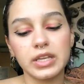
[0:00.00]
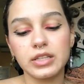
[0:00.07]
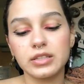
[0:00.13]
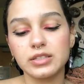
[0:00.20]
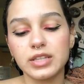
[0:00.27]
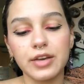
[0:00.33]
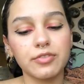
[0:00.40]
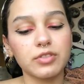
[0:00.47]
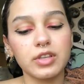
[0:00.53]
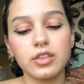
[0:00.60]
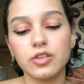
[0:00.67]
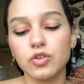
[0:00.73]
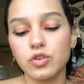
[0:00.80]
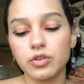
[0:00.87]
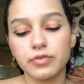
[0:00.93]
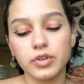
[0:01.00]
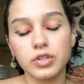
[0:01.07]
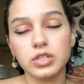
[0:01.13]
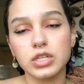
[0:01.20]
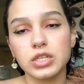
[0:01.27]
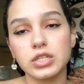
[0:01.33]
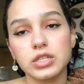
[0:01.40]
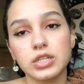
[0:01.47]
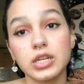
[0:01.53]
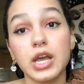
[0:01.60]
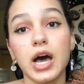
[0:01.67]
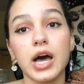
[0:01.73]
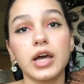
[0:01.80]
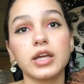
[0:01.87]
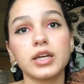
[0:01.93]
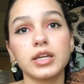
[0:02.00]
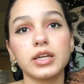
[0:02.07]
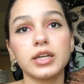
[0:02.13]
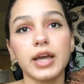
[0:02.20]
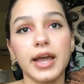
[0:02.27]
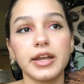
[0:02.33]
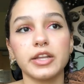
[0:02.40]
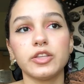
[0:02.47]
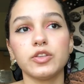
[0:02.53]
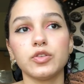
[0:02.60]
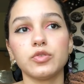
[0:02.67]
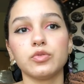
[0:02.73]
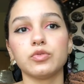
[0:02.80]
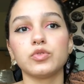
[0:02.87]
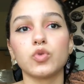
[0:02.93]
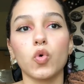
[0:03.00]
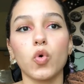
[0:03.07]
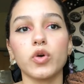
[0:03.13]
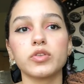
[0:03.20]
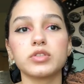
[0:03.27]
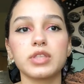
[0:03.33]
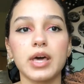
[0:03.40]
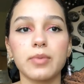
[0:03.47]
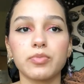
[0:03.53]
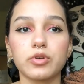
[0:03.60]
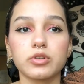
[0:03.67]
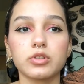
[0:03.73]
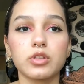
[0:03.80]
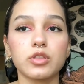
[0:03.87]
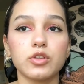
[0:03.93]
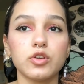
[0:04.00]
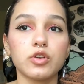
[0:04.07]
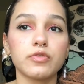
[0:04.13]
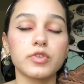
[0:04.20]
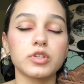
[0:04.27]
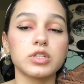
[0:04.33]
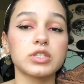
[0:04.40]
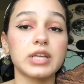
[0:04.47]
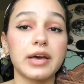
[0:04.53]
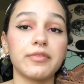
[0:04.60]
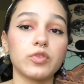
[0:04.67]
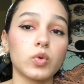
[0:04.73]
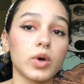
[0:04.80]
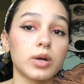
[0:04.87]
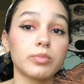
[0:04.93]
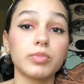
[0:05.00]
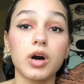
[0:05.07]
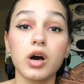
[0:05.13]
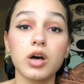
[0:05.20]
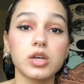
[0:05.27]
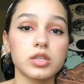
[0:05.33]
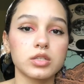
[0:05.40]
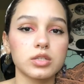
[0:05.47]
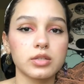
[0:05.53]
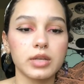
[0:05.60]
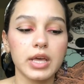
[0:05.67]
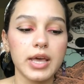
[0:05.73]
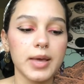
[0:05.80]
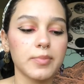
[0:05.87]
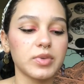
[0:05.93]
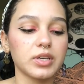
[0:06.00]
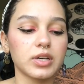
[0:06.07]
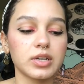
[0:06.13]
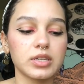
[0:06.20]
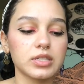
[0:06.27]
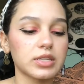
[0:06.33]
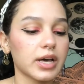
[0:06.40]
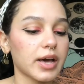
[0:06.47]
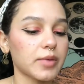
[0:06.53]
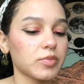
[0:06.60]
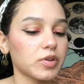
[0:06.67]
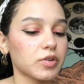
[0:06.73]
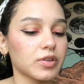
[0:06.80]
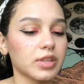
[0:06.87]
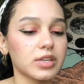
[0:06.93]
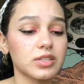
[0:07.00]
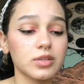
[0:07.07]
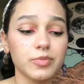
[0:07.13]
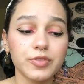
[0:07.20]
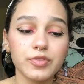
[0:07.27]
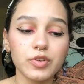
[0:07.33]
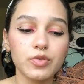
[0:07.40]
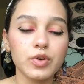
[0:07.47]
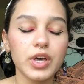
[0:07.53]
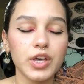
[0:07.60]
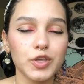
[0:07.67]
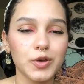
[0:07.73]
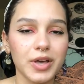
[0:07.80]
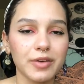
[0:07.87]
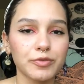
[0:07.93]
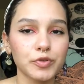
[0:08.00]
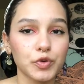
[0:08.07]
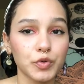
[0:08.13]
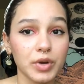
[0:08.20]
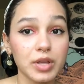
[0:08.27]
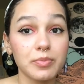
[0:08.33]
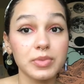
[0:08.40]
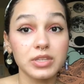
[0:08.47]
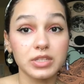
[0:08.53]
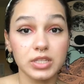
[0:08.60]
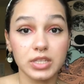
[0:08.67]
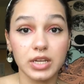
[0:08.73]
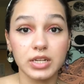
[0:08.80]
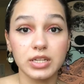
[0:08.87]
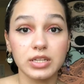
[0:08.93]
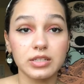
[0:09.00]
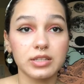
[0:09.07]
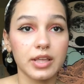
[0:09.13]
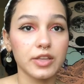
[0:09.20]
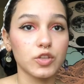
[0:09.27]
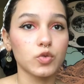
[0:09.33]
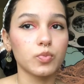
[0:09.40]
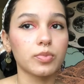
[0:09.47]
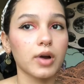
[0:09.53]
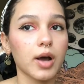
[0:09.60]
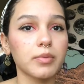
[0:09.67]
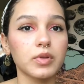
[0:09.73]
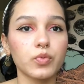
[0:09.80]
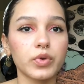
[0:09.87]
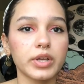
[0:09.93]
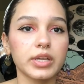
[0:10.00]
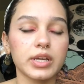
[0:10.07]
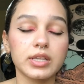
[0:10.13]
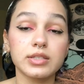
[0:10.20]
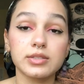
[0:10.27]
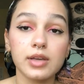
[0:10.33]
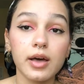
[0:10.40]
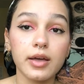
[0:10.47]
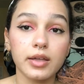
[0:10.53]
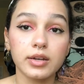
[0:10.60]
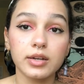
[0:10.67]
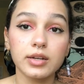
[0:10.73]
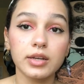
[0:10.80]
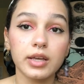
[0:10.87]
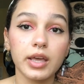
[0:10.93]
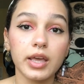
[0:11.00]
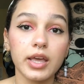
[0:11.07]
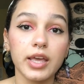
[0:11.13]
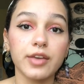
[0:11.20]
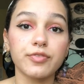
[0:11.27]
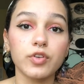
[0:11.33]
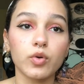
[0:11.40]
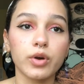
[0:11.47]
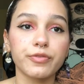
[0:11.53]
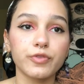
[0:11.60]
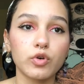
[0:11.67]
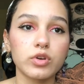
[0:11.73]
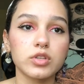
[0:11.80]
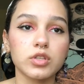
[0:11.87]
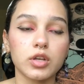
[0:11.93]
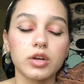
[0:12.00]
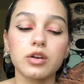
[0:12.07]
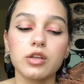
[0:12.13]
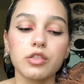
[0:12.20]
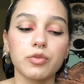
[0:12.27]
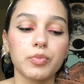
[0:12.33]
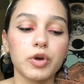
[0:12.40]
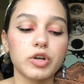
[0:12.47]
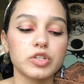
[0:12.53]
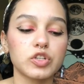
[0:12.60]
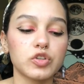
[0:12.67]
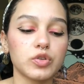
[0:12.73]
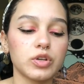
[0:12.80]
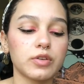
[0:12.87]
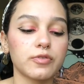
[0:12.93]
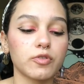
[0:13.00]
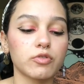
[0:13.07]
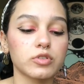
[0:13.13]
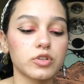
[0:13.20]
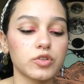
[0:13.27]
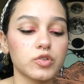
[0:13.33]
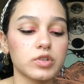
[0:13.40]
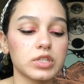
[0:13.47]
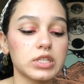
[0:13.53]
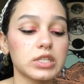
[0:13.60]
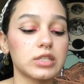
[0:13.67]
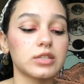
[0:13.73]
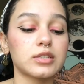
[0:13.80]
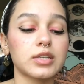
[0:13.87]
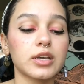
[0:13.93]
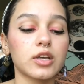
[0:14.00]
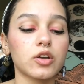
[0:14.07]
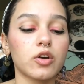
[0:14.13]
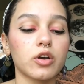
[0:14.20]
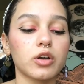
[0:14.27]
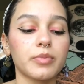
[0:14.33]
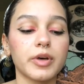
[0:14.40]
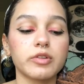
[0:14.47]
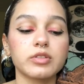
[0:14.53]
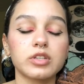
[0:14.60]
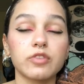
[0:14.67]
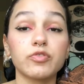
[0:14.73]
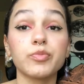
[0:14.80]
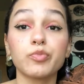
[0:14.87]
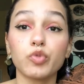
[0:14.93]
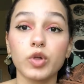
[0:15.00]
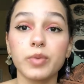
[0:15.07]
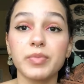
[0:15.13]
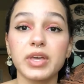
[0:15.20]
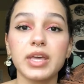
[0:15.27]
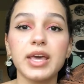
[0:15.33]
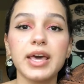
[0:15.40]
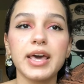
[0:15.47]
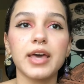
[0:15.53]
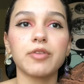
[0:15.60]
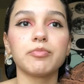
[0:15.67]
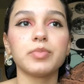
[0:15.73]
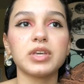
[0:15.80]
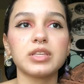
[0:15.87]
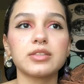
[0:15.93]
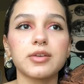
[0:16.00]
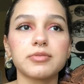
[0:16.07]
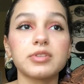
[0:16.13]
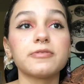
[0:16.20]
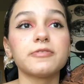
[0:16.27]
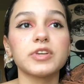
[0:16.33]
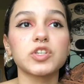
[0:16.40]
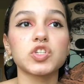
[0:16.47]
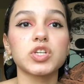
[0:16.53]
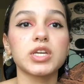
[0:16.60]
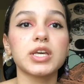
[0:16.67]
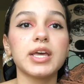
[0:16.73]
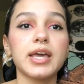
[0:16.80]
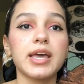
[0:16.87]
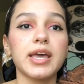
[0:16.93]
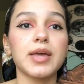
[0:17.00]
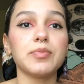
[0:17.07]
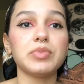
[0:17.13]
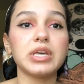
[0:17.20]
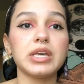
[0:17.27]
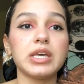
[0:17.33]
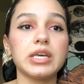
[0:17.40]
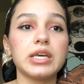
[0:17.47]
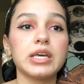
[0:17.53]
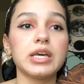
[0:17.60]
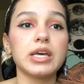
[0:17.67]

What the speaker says: definitely the universe is not guiding you towards that person. The universe is having you at a pause, because I'm hearing that some of you, you have great business ideas that you probably wouldn't get done if you are focused on another person. You need to focus on you, because this is the second card about self-employment and being self-sufficient and being